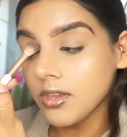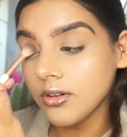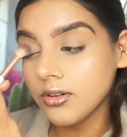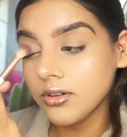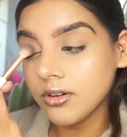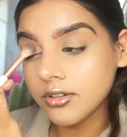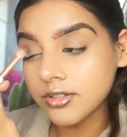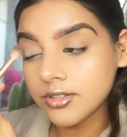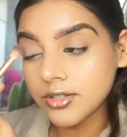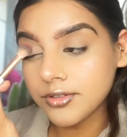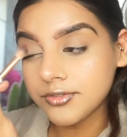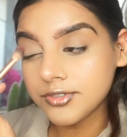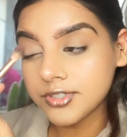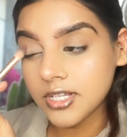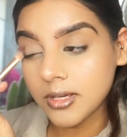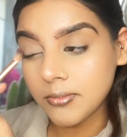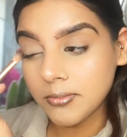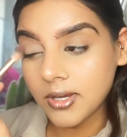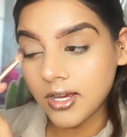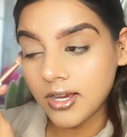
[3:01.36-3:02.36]
Oh, so I've
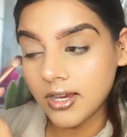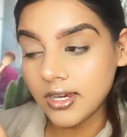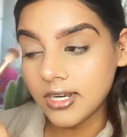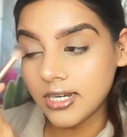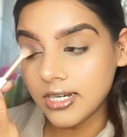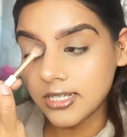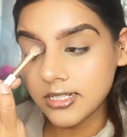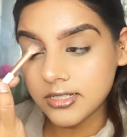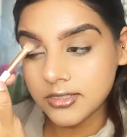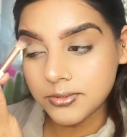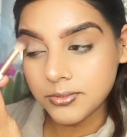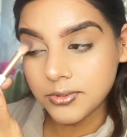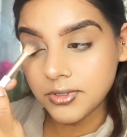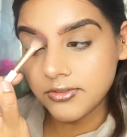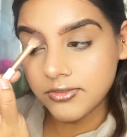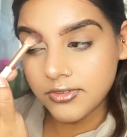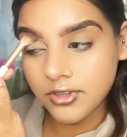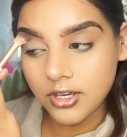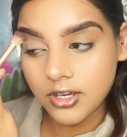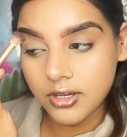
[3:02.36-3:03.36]
set my eyelids
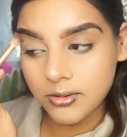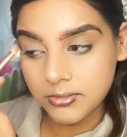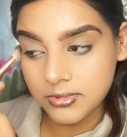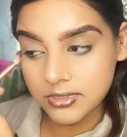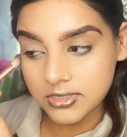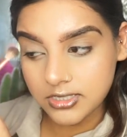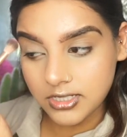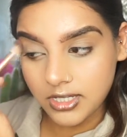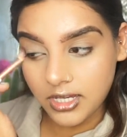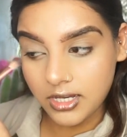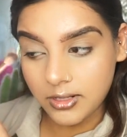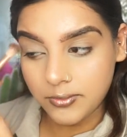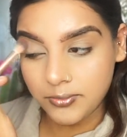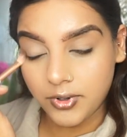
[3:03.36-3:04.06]
with the Urban Decay